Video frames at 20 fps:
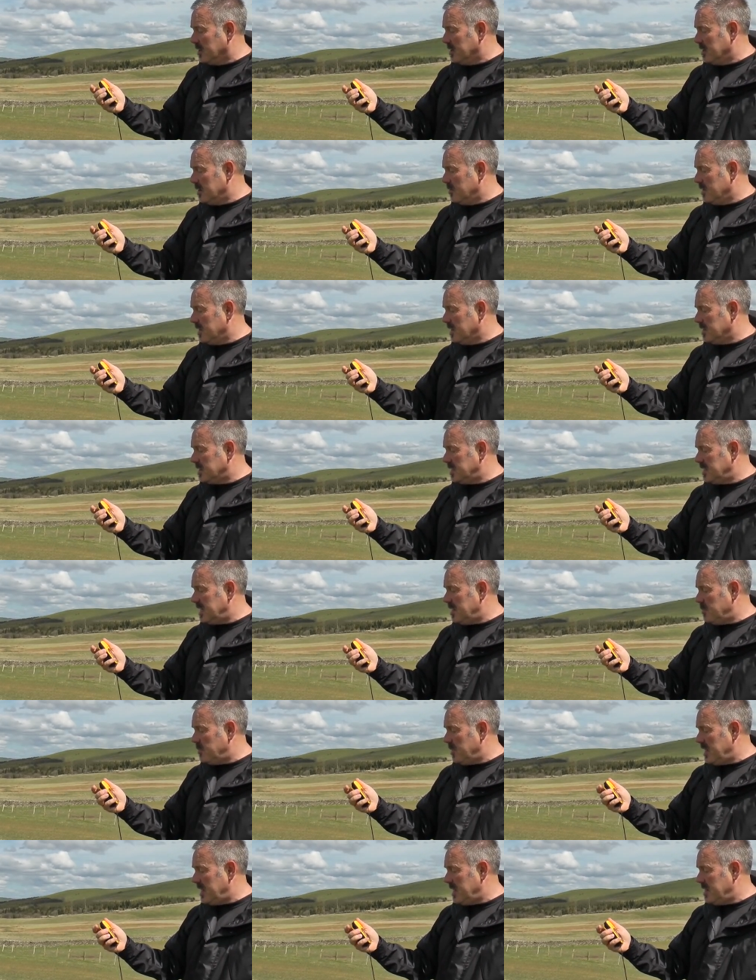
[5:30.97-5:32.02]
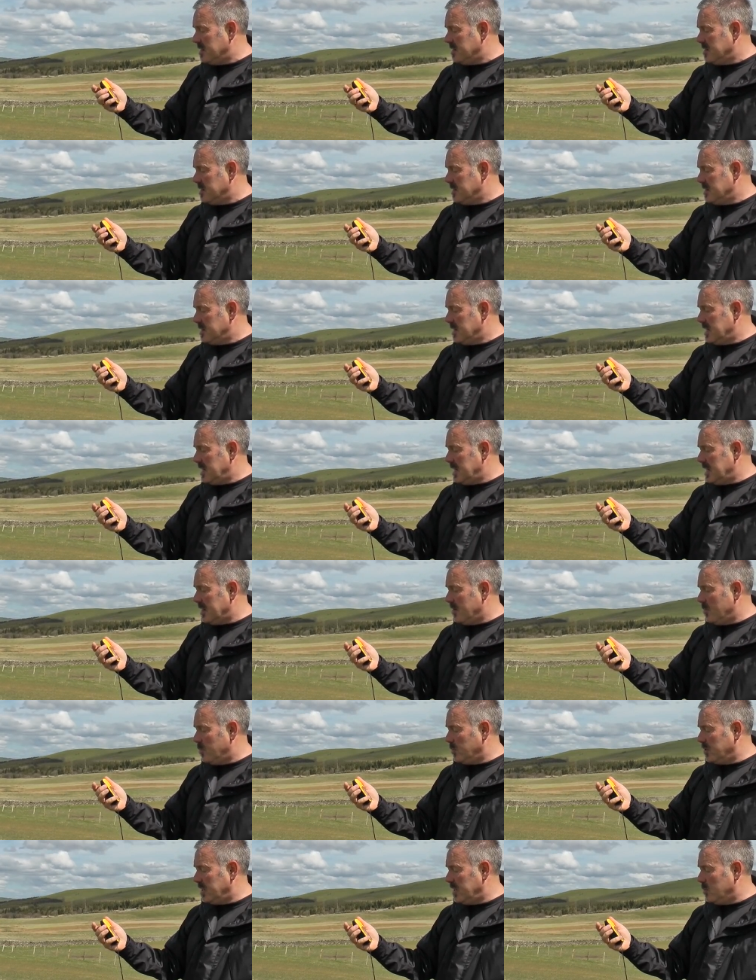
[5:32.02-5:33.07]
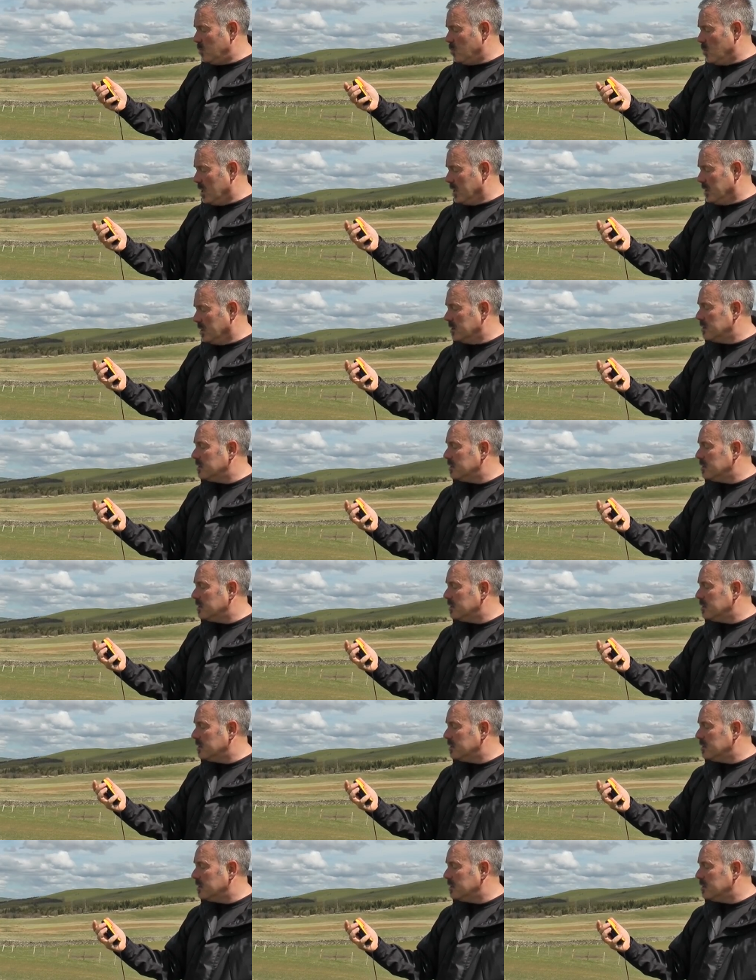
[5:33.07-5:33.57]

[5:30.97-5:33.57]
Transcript: Here we are, CB, and now put in 1.